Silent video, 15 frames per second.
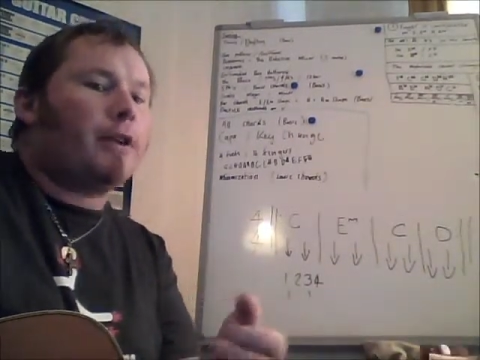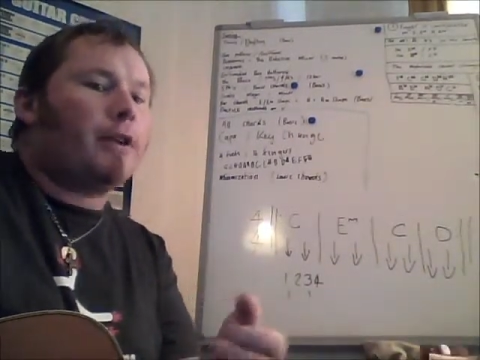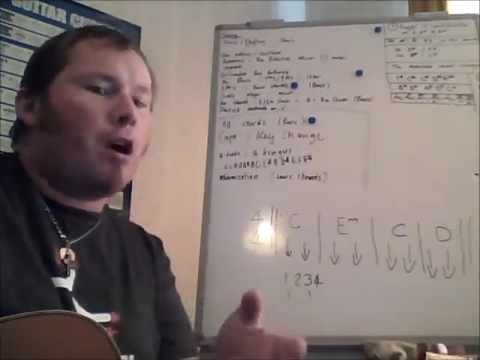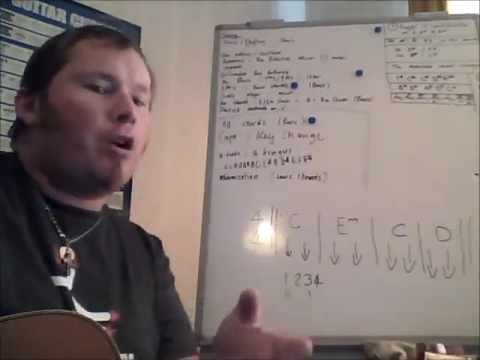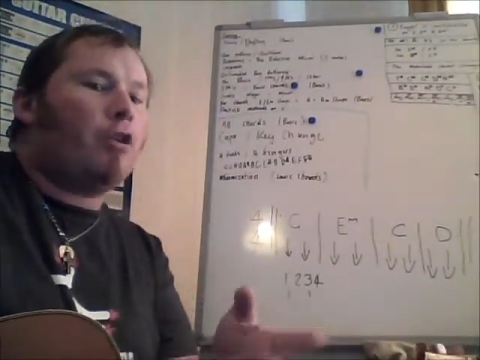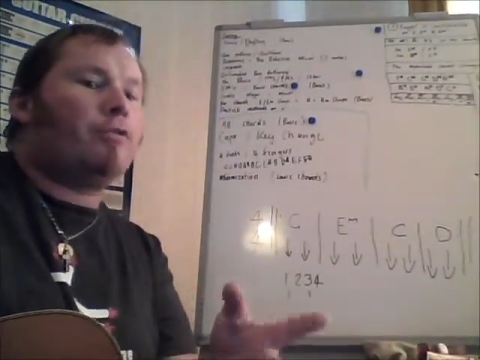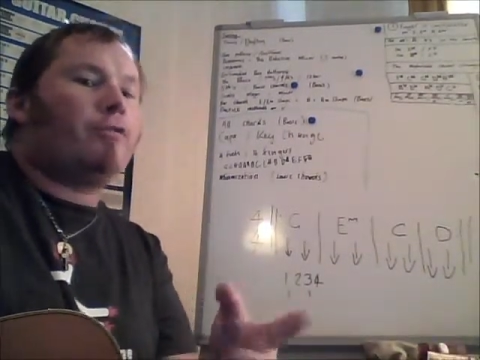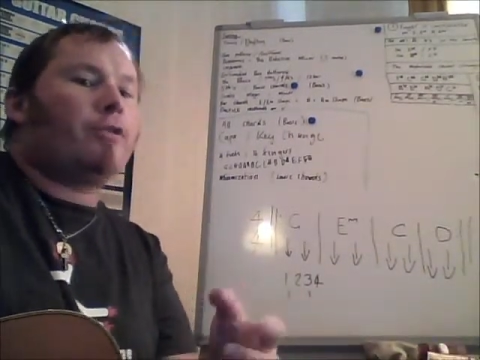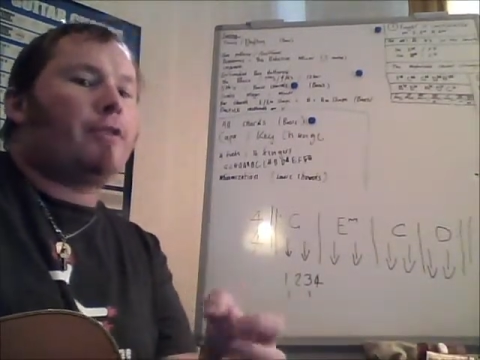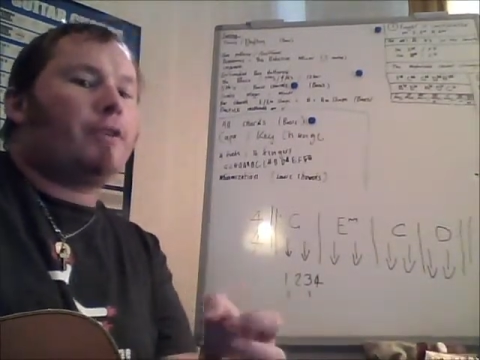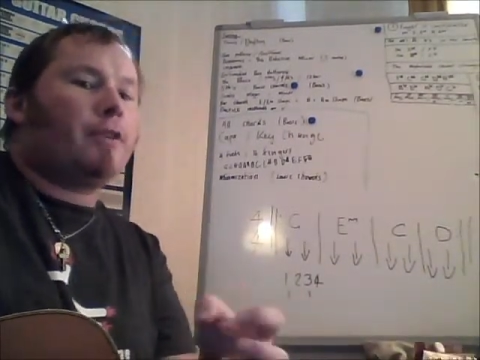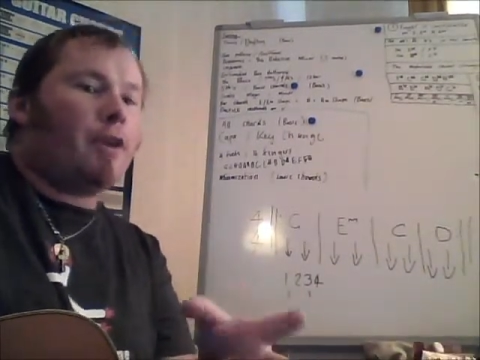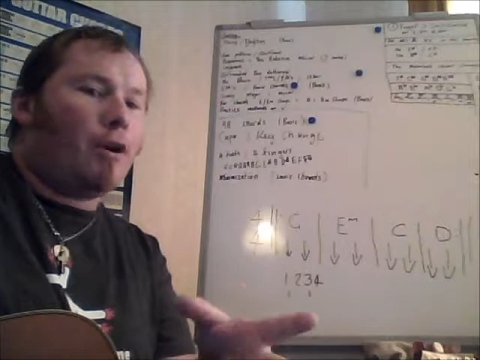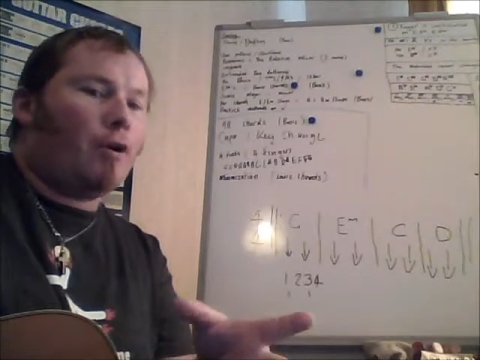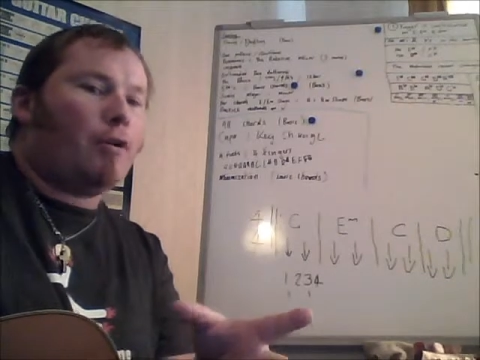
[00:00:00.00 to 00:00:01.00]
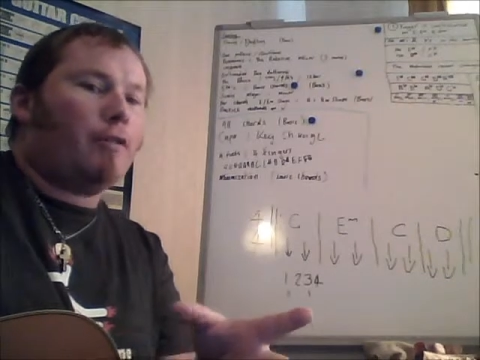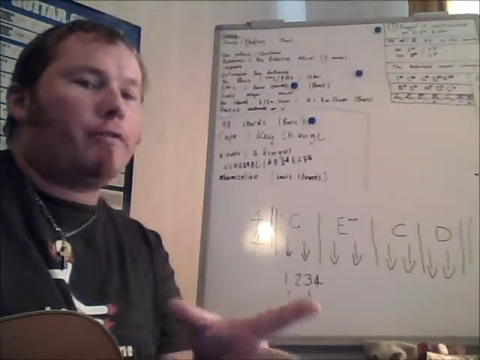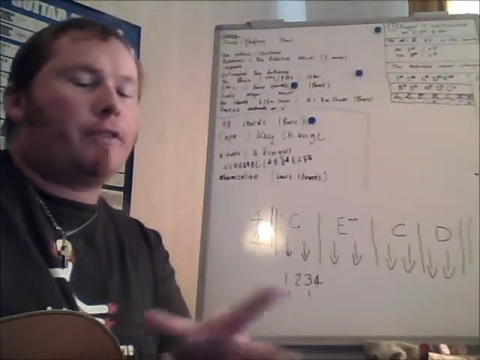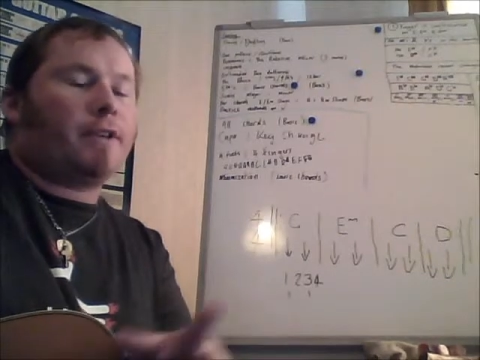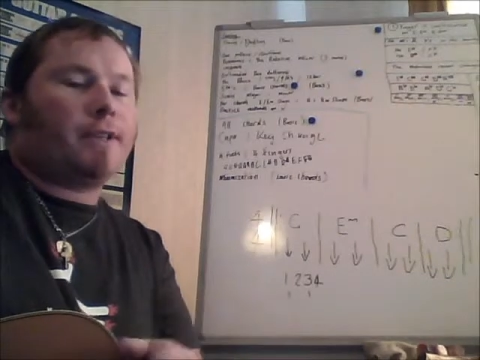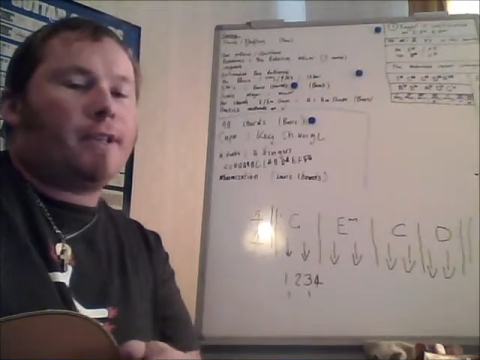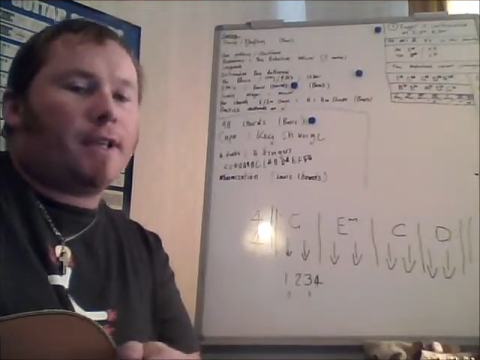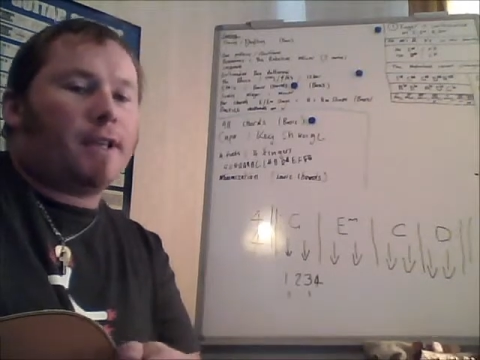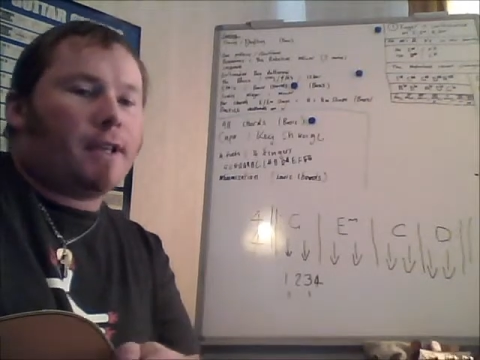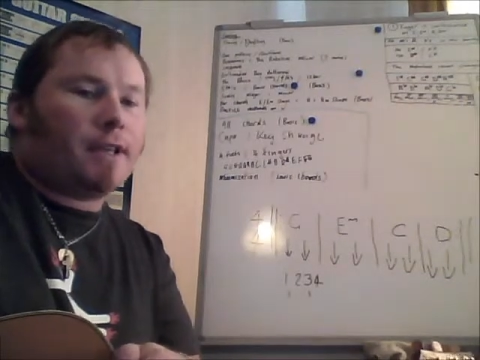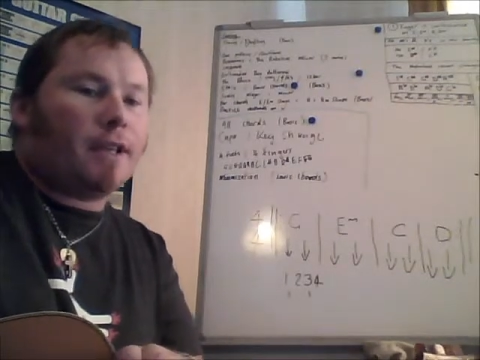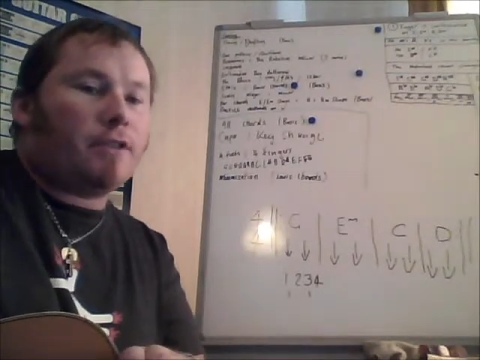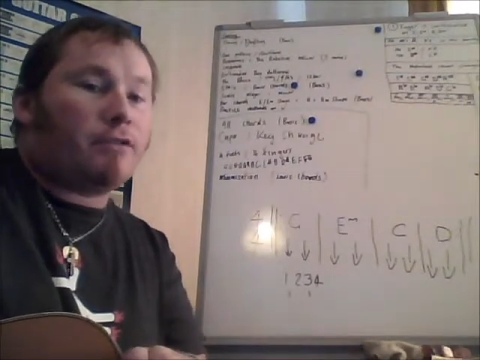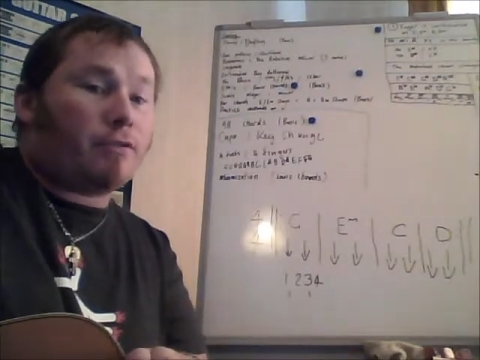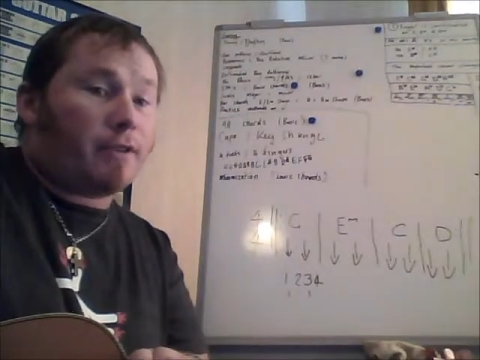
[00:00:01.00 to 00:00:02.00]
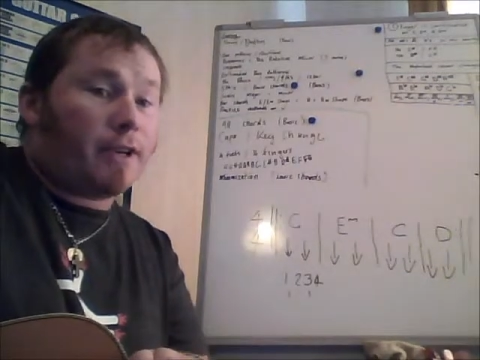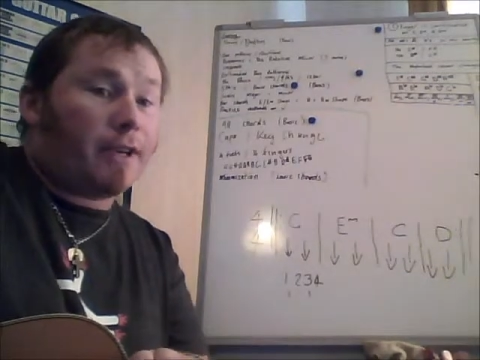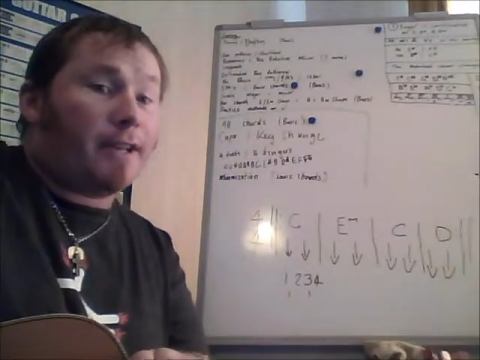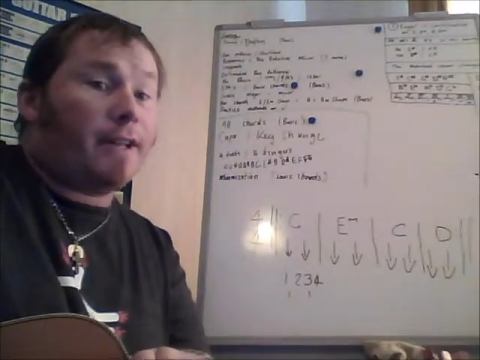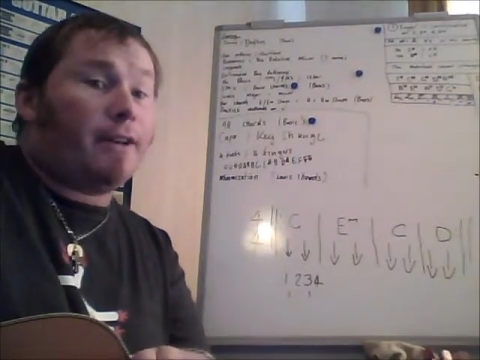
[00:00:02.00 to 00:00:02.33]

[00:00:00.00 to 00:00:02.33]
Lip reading: over it and over it till it gets really